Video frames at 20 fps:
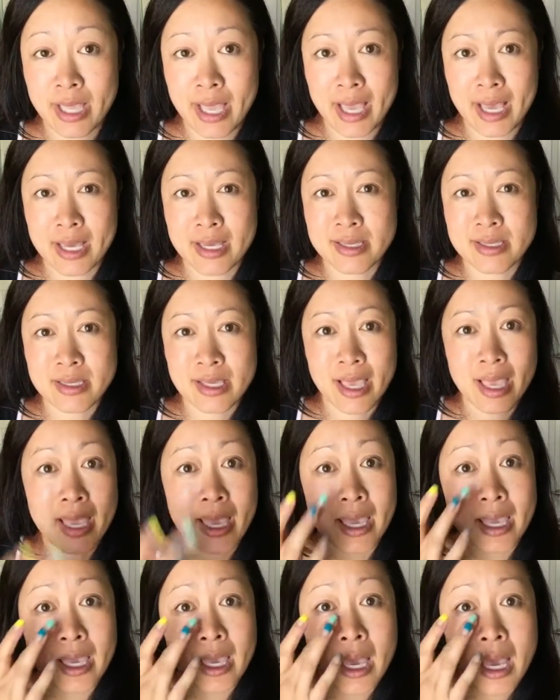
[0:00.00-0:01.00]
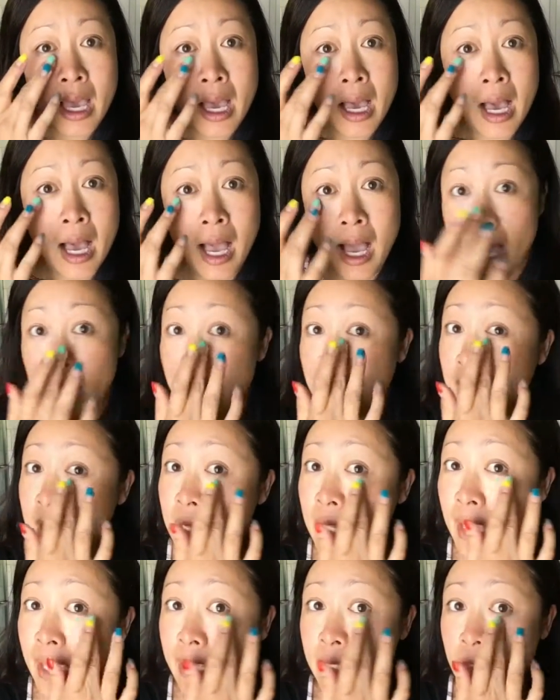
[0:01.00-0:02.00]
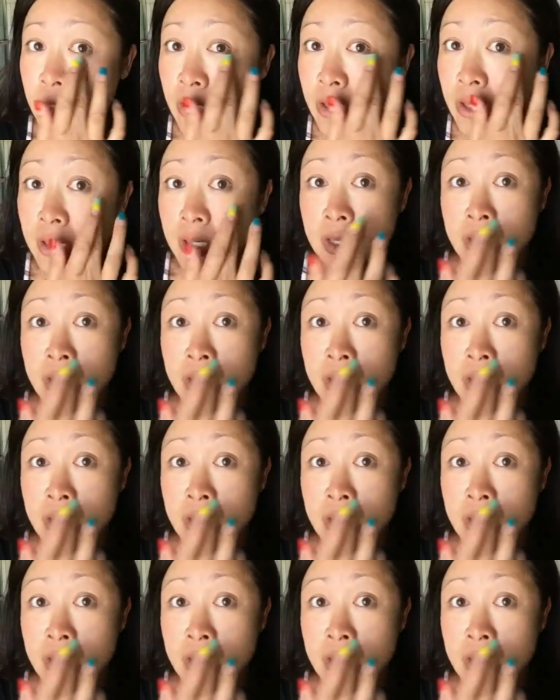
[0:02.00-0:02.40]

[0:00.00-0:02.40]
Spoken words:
as a highlighter